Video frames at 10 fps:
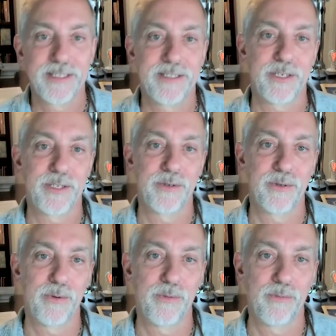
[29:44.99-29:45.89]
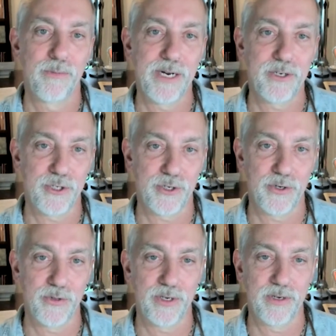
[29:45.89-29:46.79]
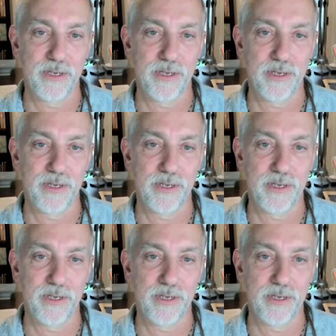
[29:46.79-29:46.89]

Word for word: to make sure that